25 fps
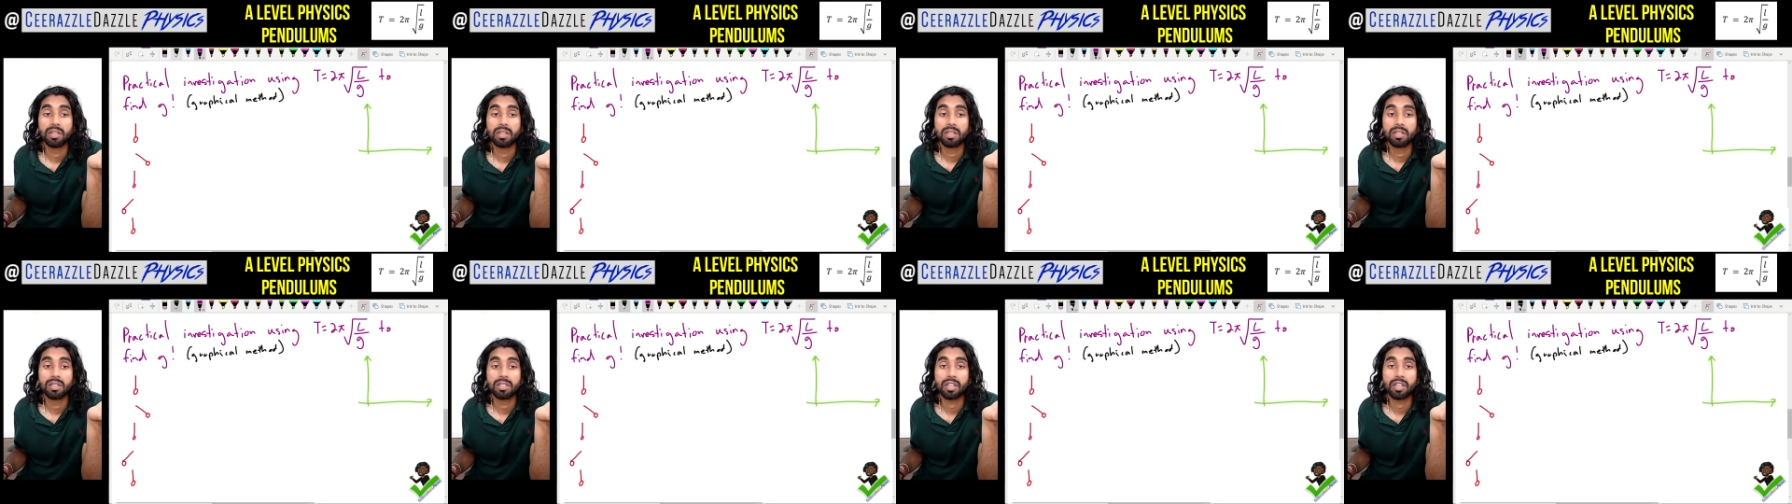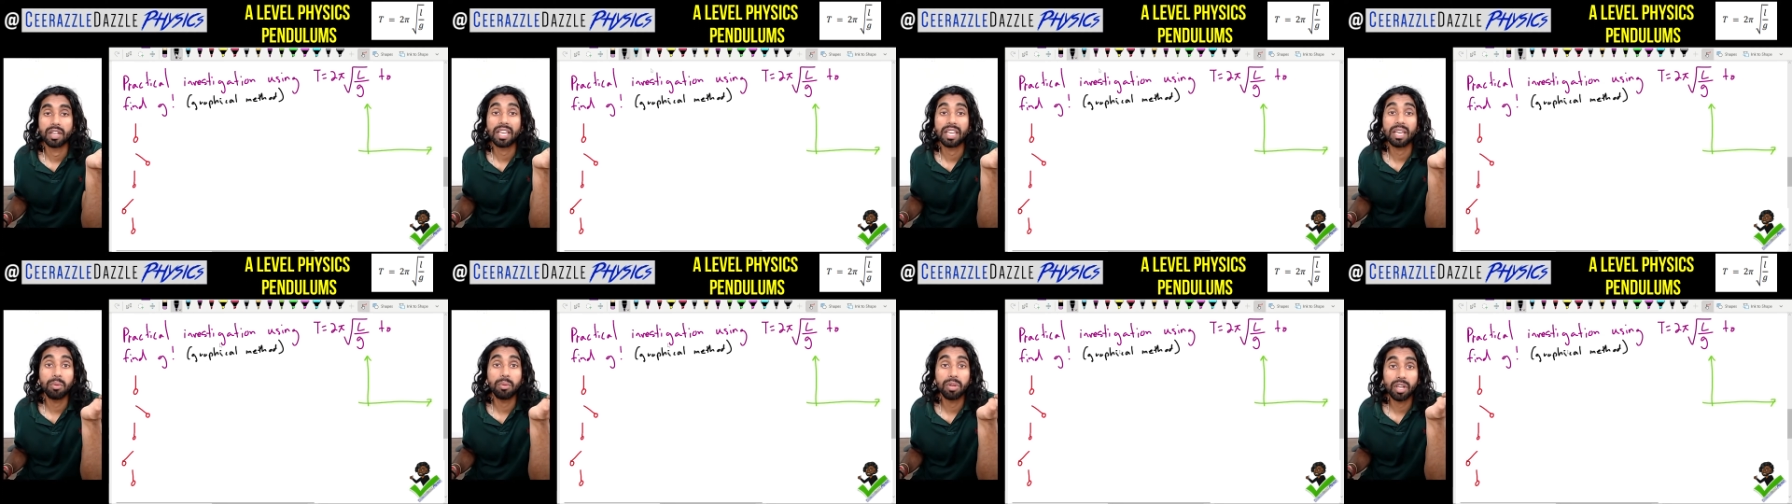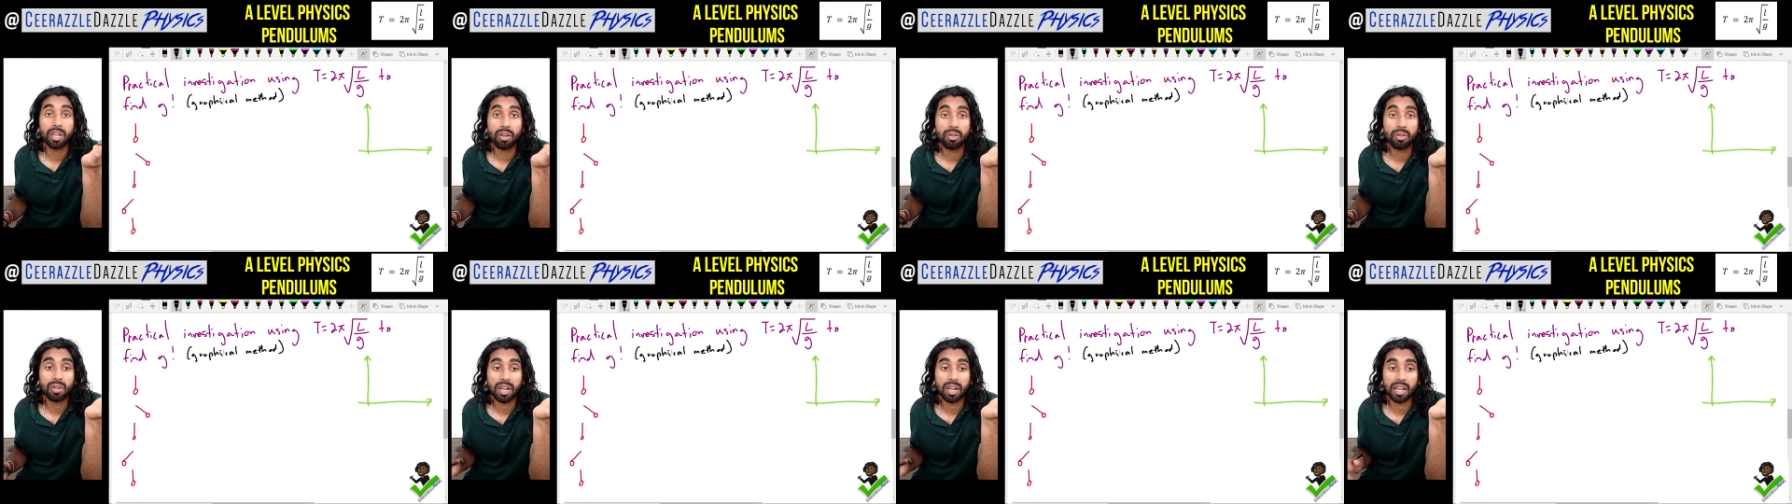So here we
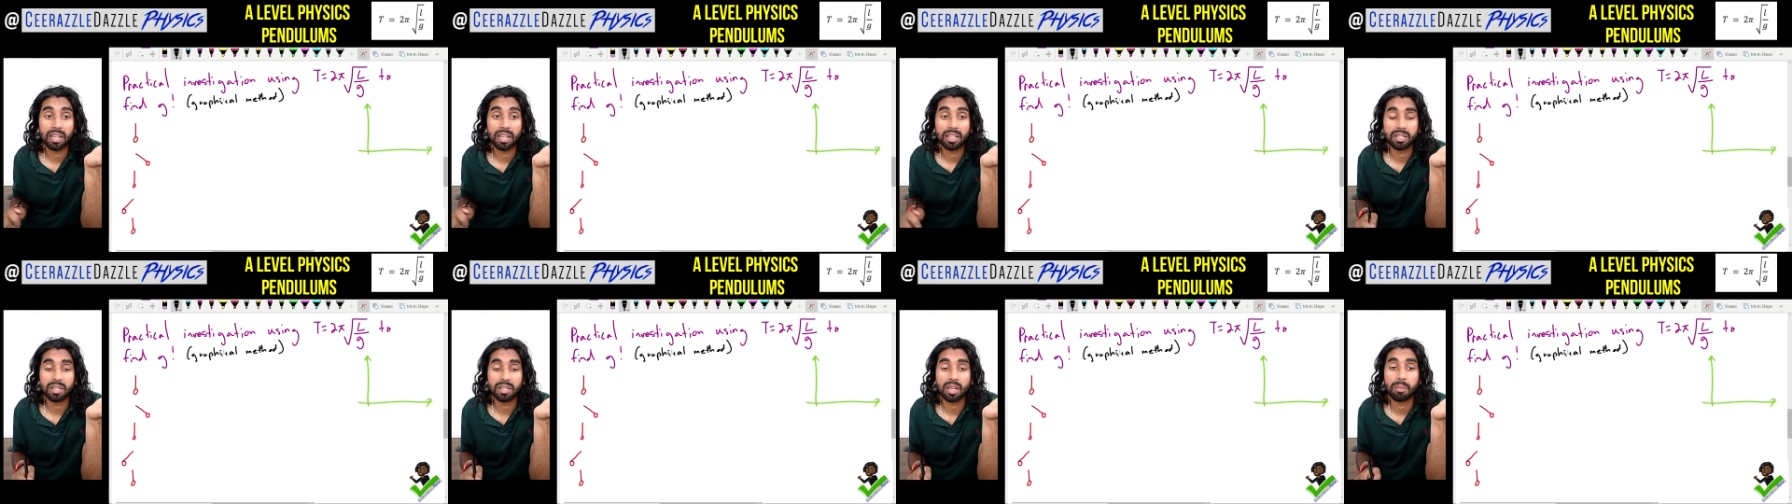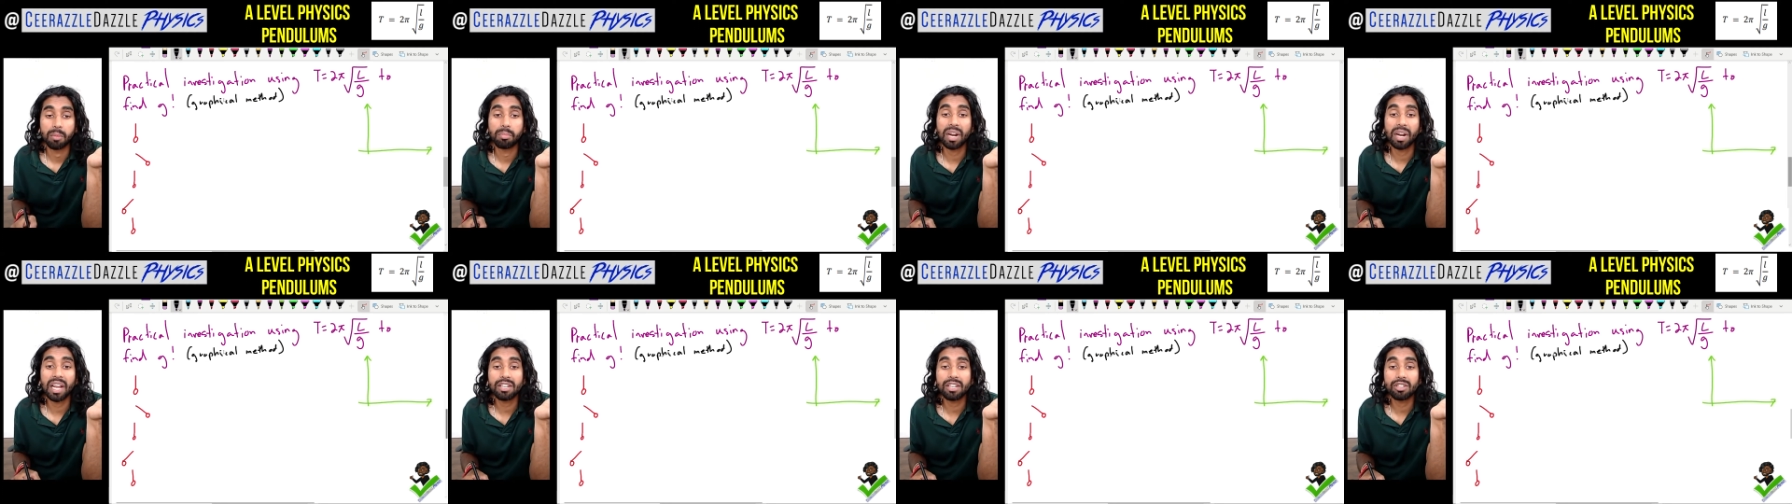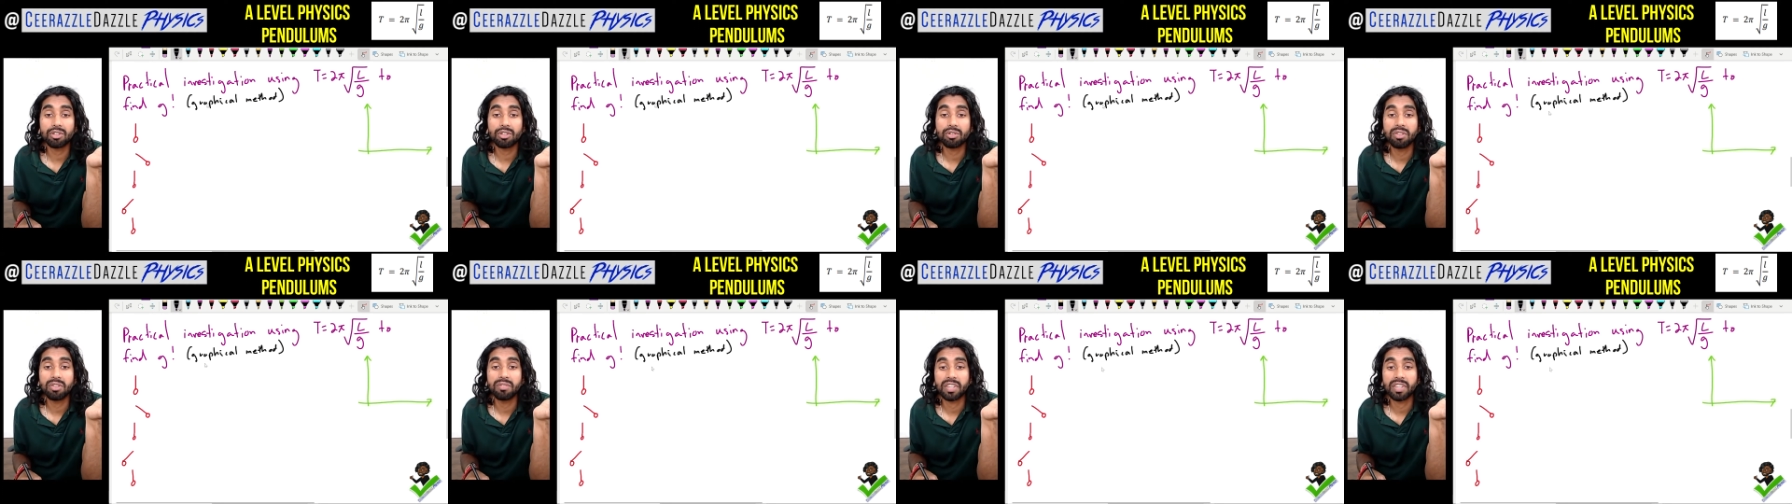go, guys. A
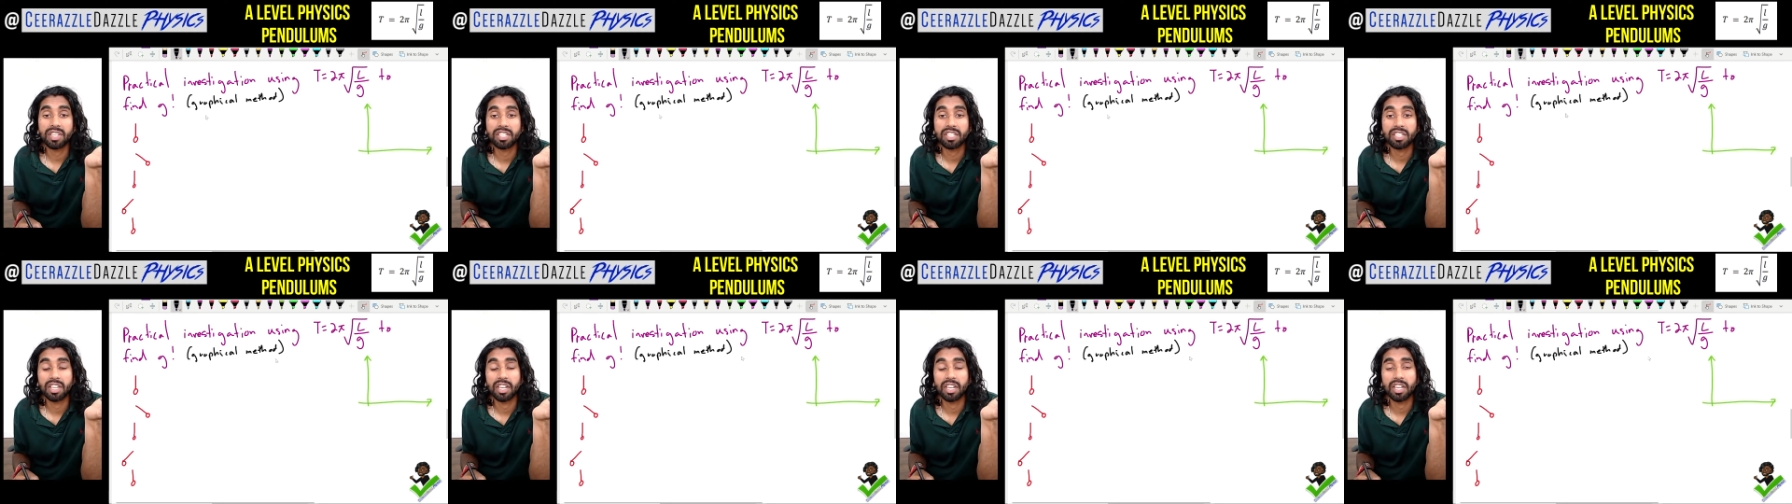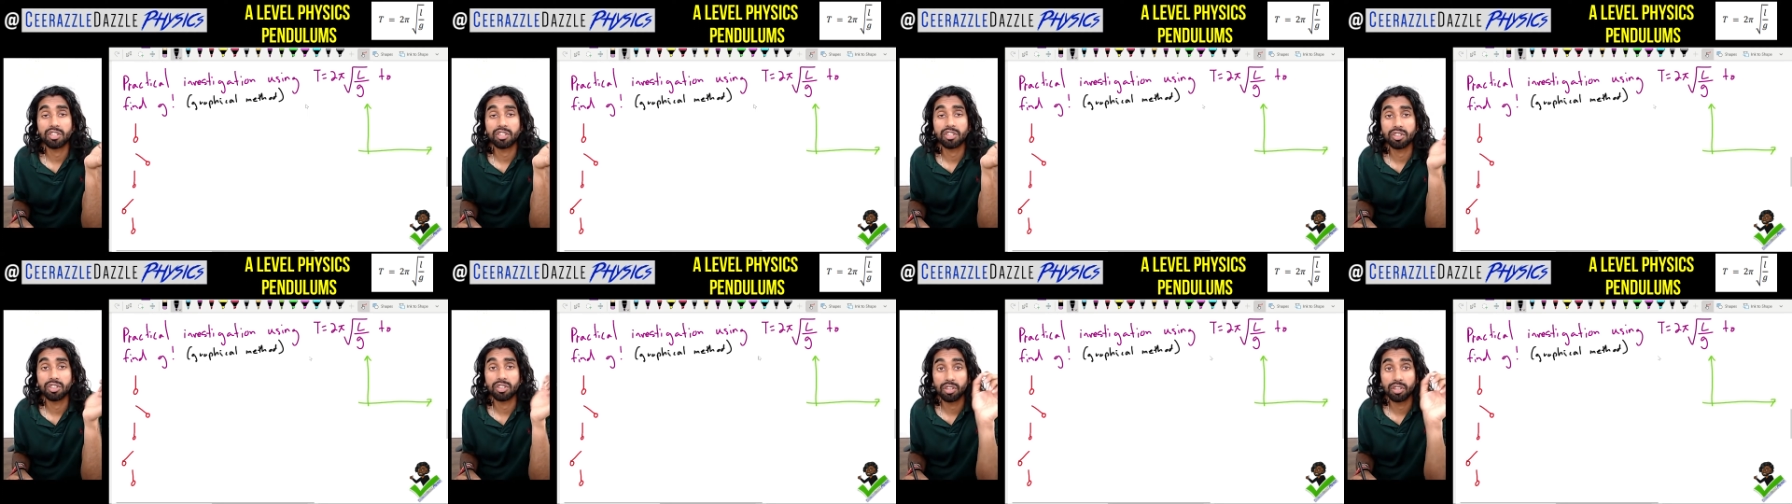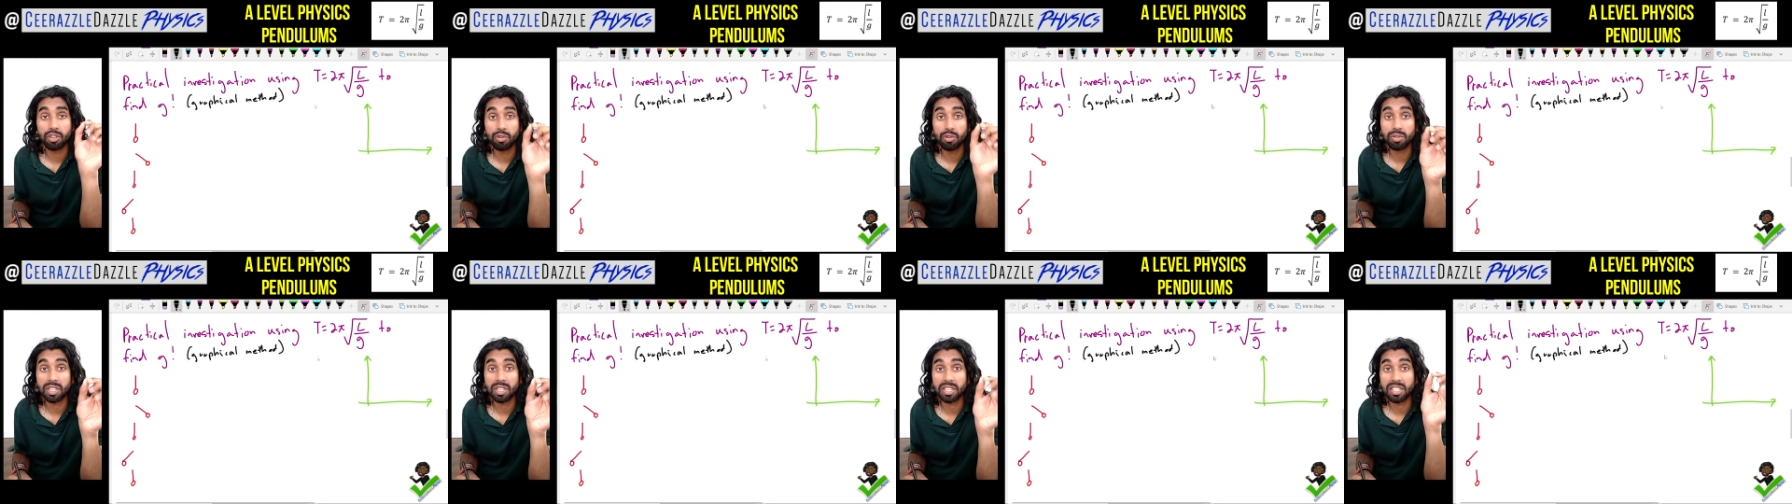practical investigation
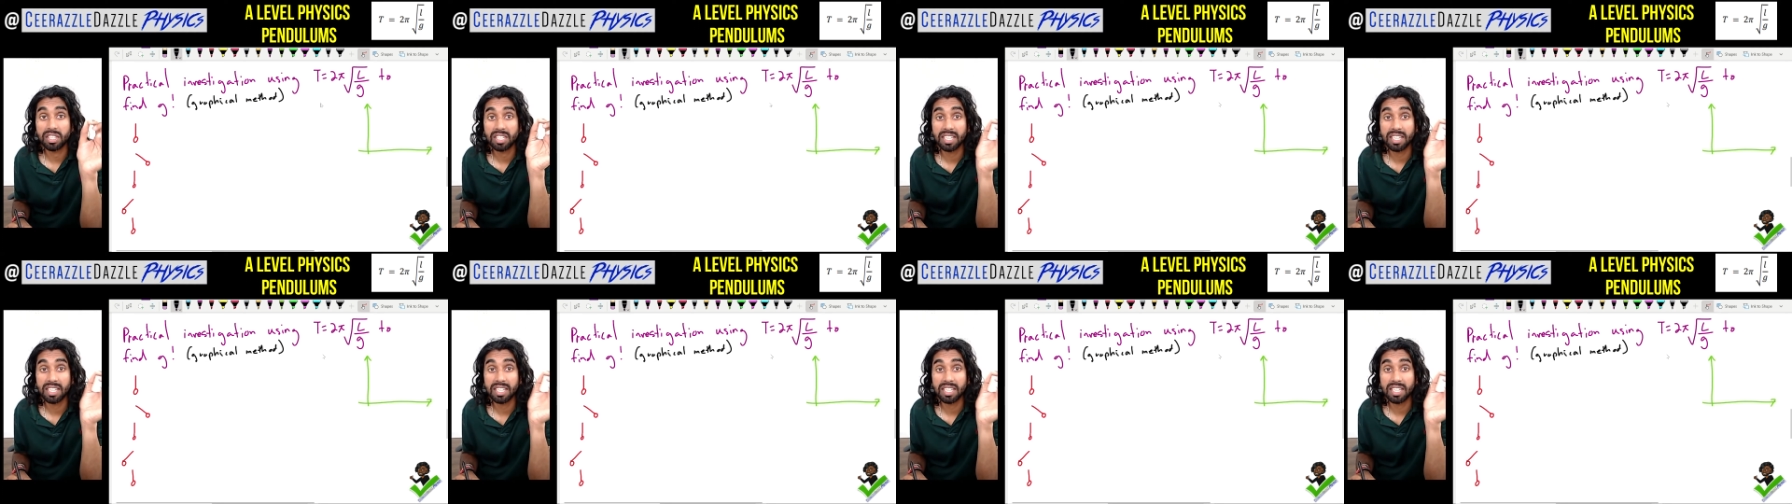using